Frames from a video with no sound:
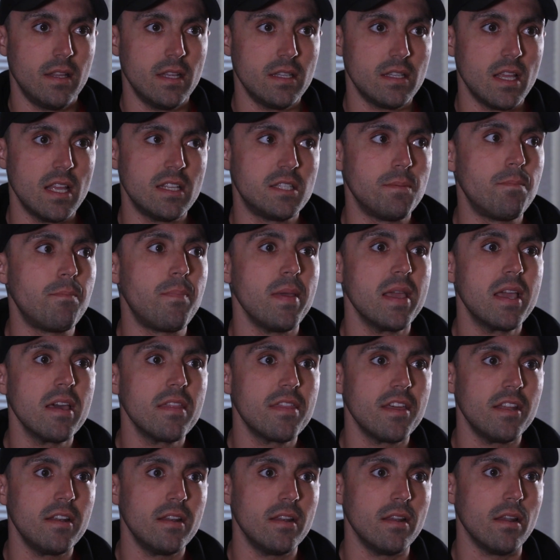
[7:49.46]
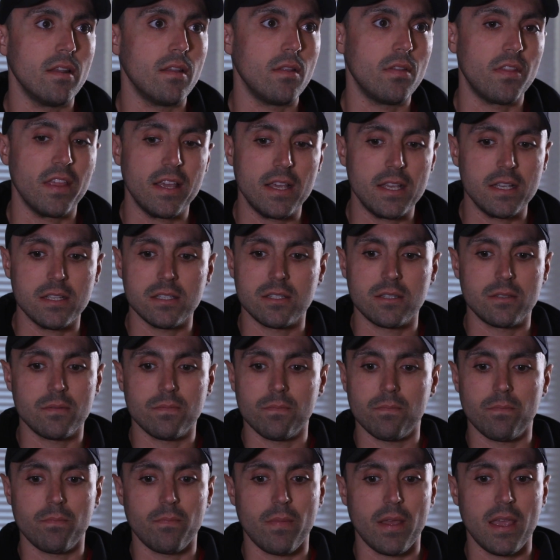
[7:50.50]
It's bigger than
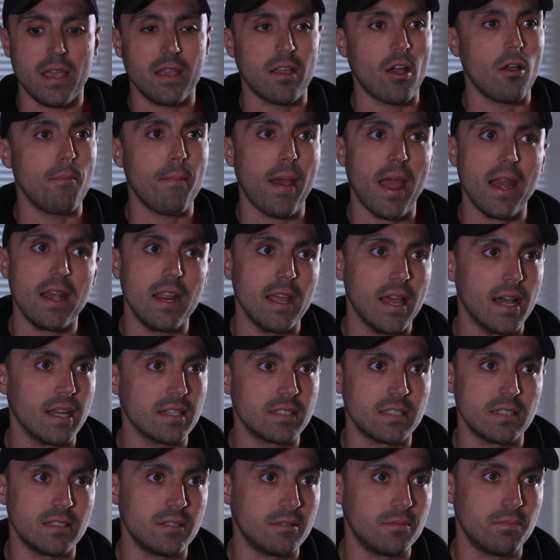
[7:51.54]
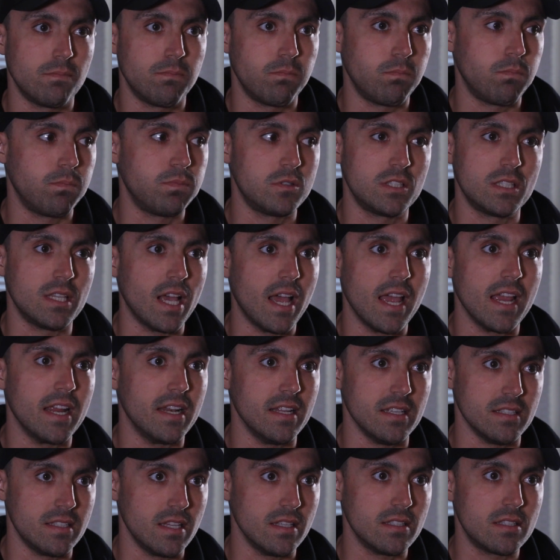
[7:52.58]
these egomaniacs say
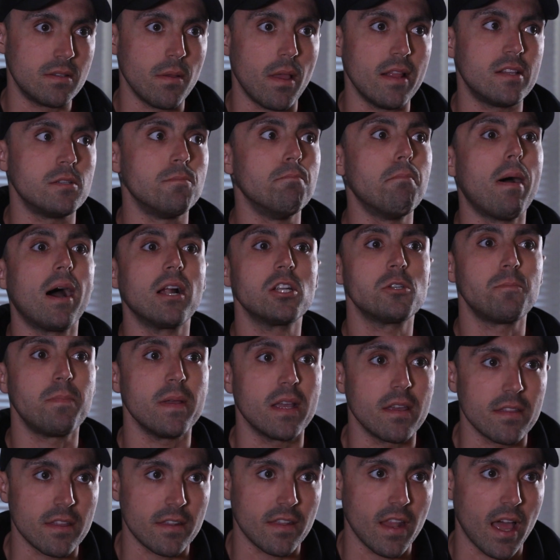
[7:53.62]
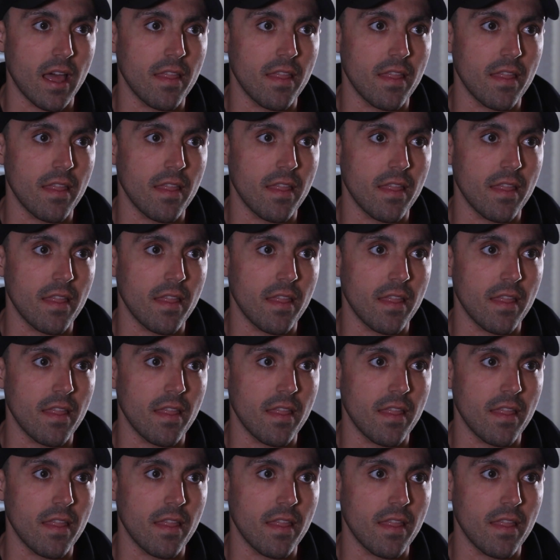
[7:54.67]
it is. It's much bigger than that.